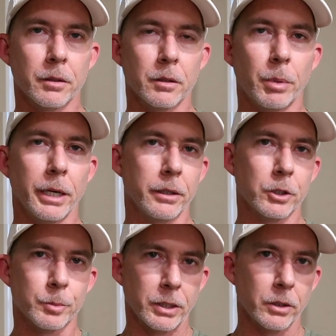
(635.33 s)
the
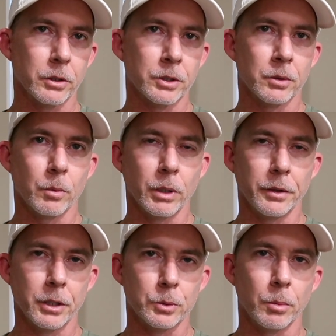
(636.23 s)
Pioneer speakers,
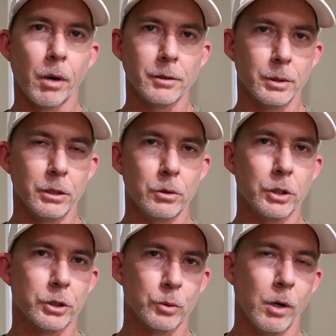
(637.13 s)
when these will probably do
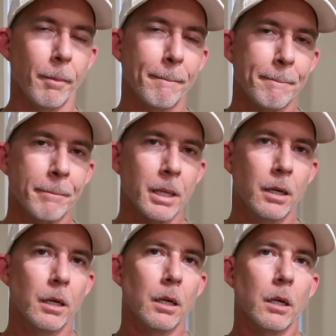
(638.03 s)
just as well.
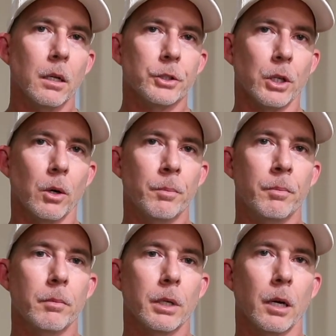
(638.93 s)

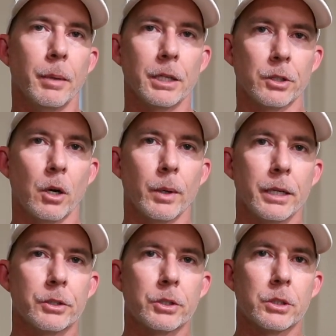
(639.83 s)
So as
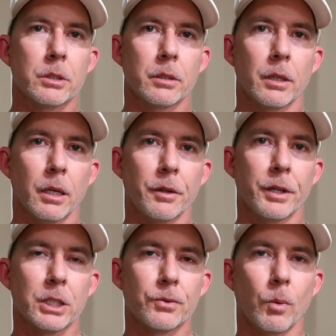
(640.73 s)
always,
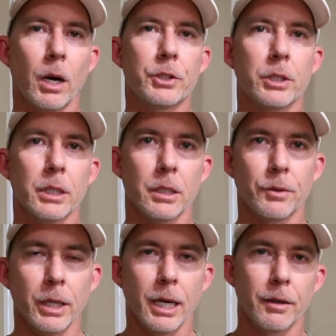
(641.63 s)
thanks for watching.
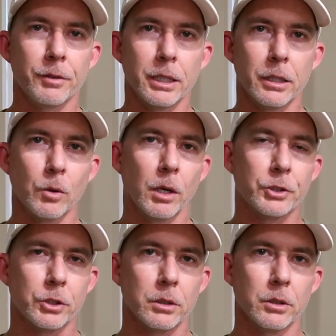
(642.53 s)
If you have any
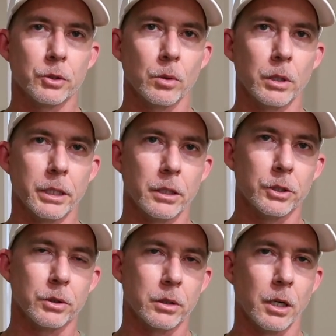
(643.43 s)
questions or any
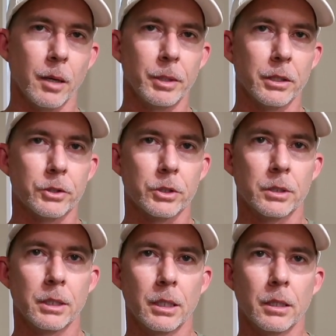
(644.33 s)
additional
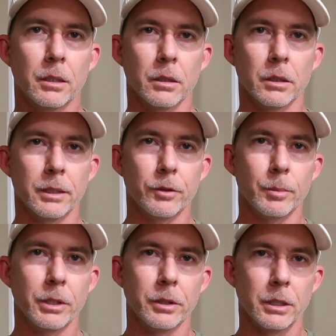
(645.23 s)
comments, leave
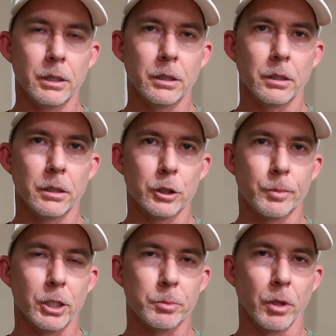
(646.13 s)
them in the
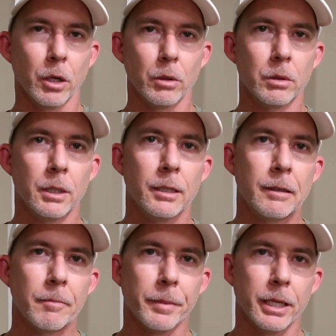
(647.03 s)
space below.
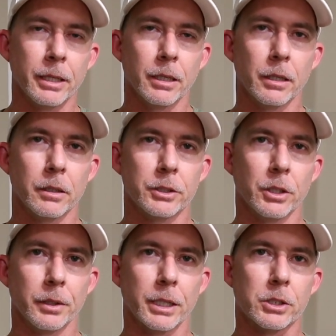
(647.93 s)
And
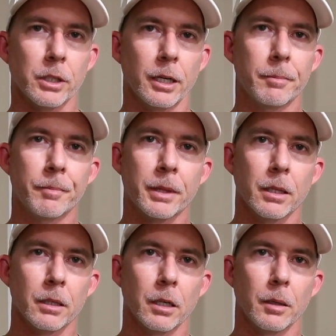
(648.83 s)
until next time,
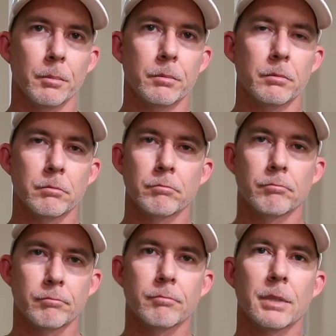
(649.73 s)

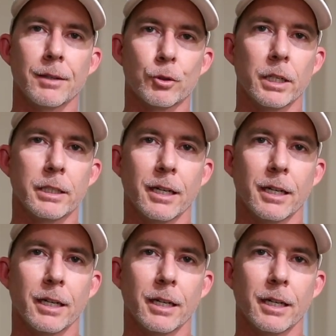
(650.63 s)
have a great